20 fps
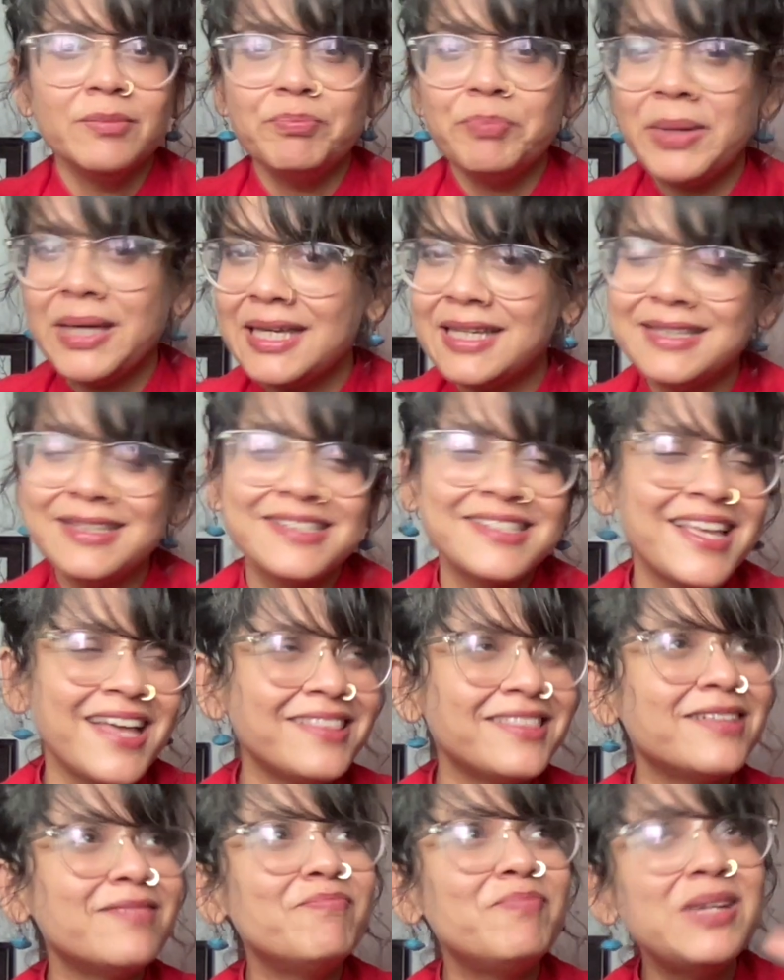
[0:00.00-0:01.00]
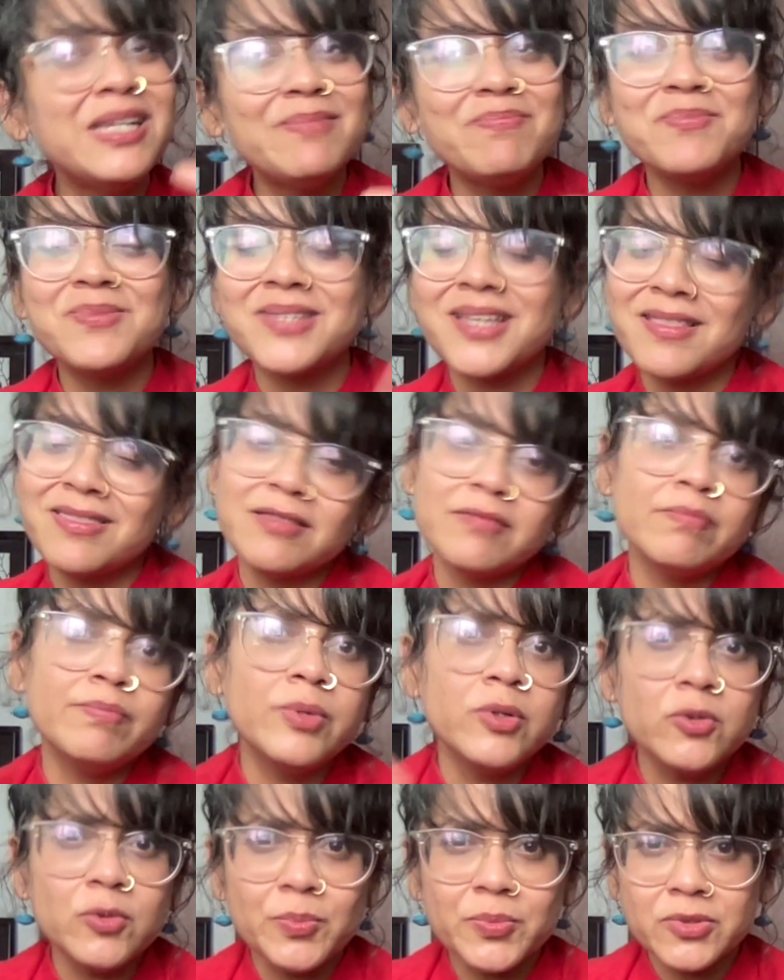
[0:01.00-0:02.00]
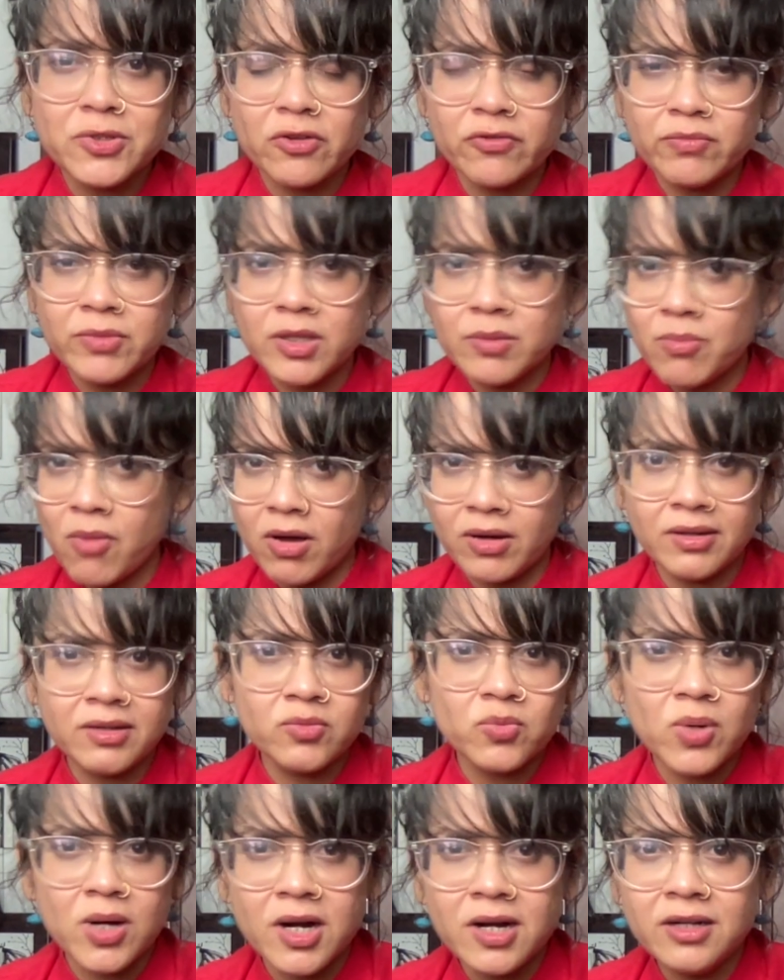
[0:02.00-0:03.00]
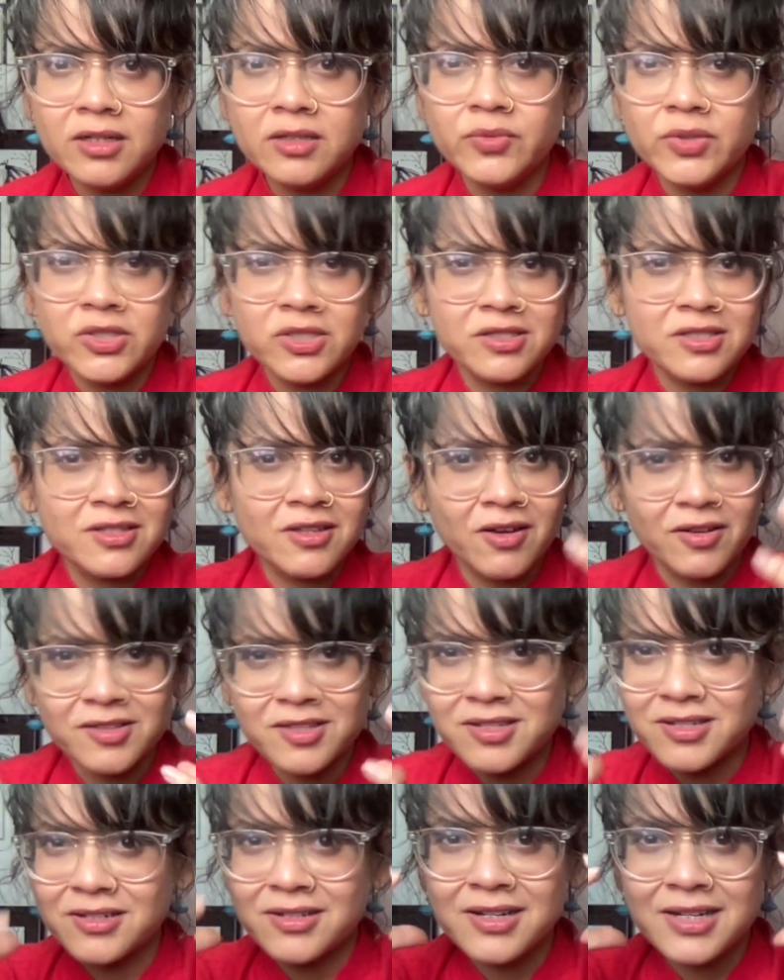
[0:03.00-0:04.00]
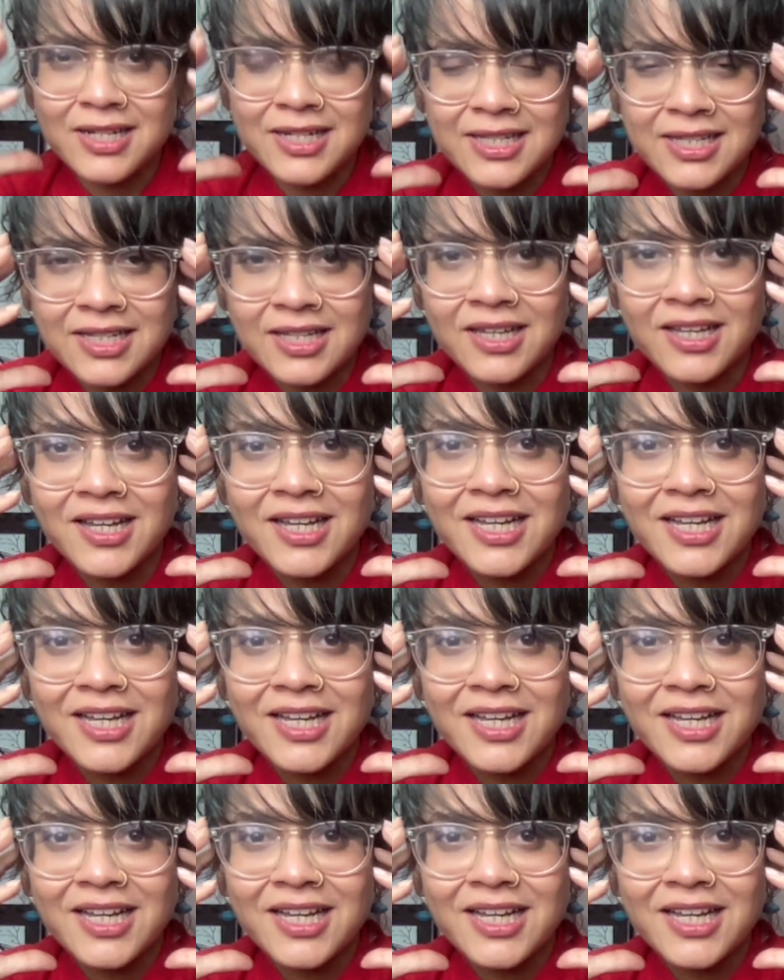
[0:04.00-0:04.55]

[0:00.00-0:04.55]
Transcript: pings and the bleeps and the bloops of the modern world, which is constantly